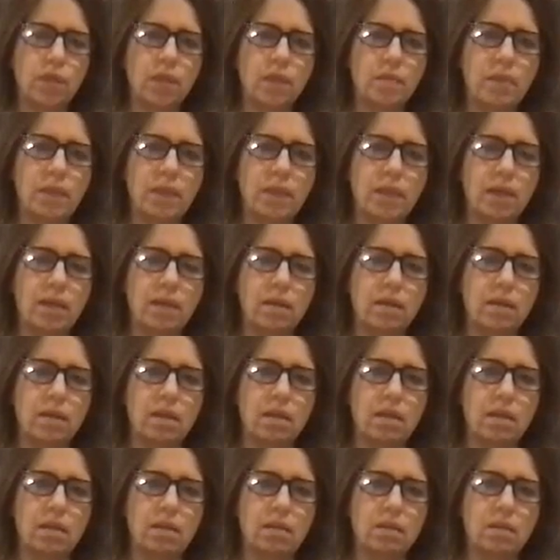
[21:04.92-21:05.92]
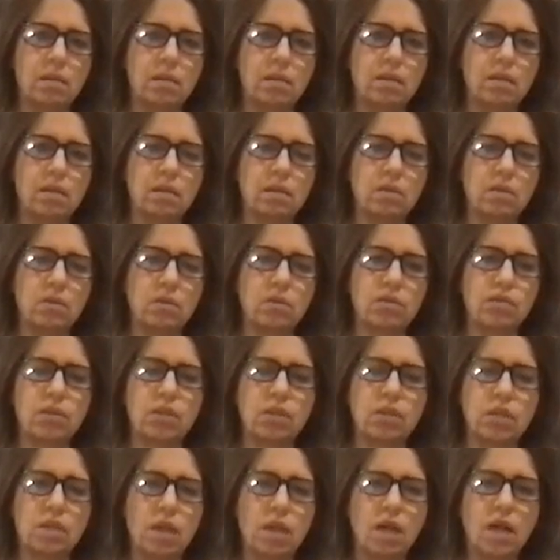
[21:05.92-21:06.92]
about is sort of
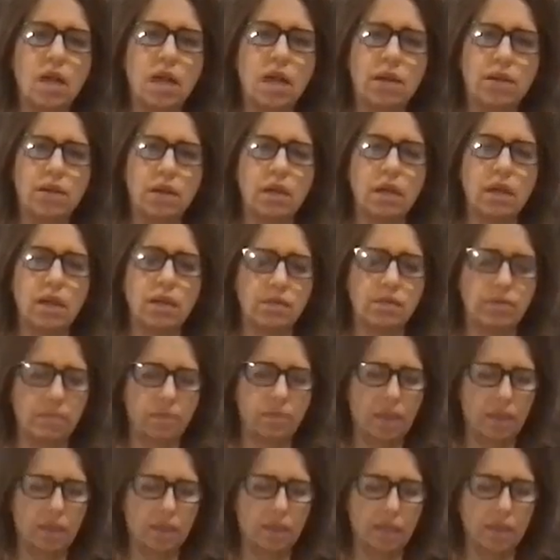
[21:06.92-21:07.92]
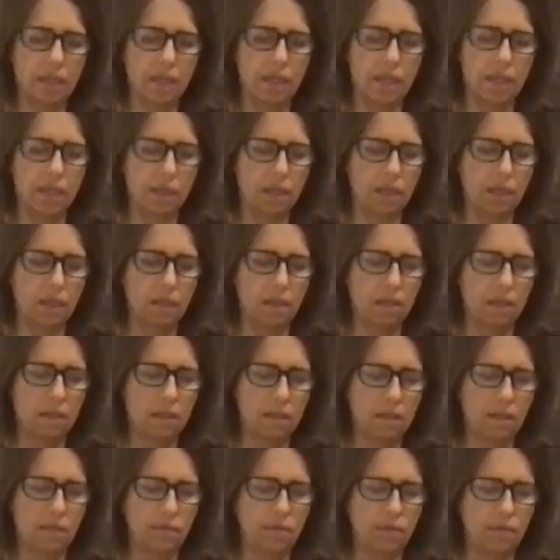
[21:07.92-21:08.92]
desire and love mixed together. And this
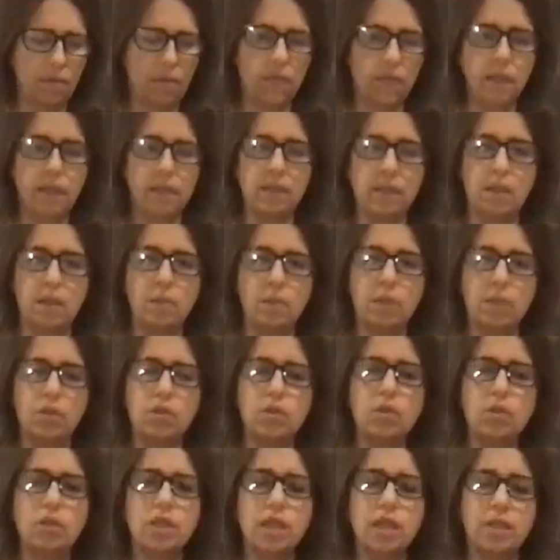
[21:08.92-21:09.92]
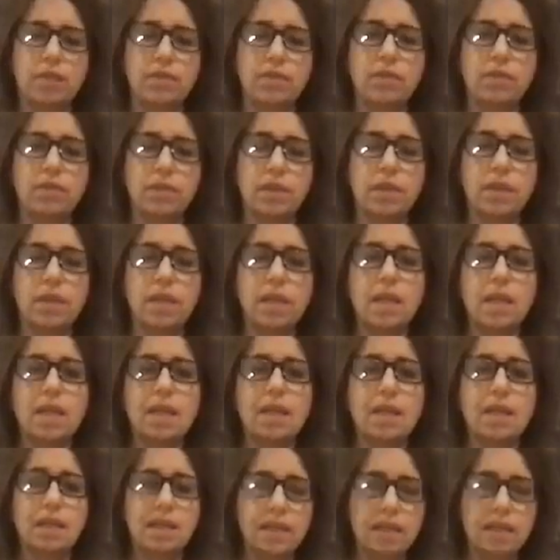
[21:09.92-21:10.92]
is the feeling that we usually have for very
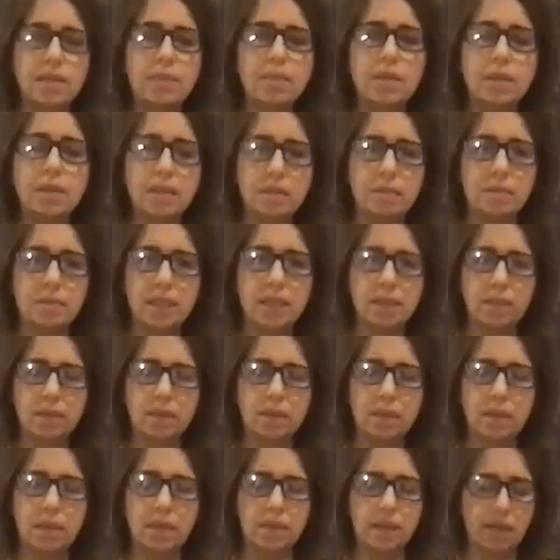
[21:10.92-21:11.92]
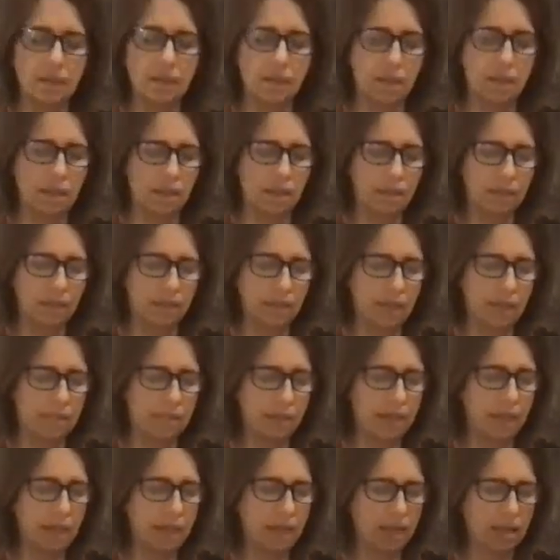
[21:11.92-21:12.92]
limited people in our lives, our
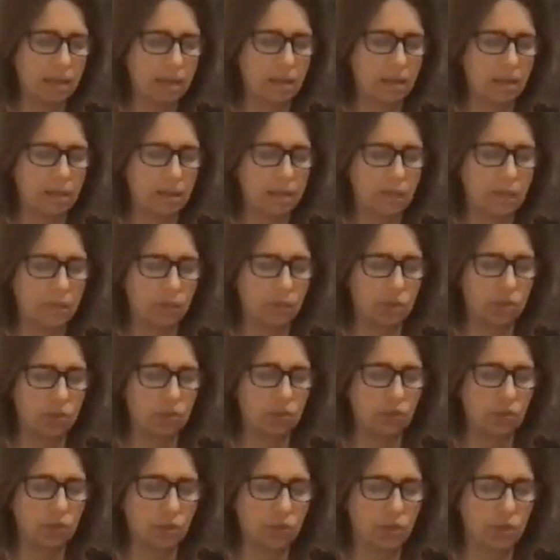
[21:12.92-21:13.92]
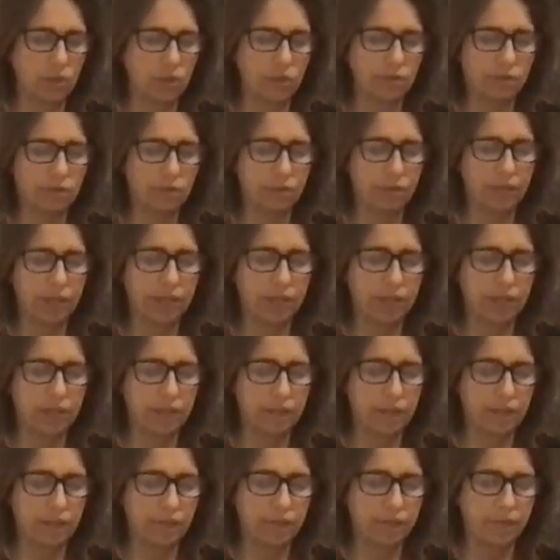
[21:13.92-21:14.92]
partners, our children, our
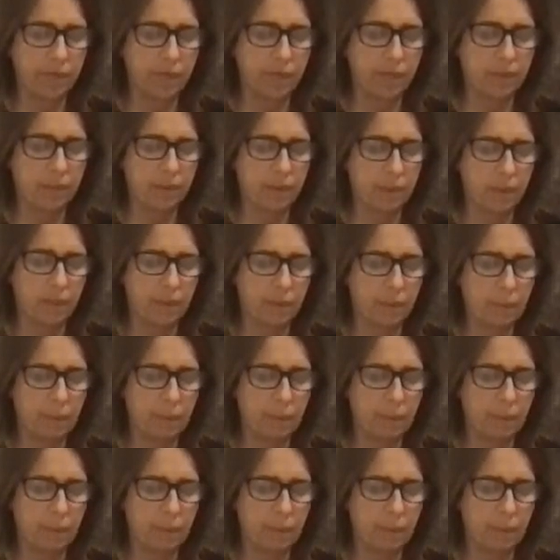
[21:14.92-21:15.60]
friends, our family.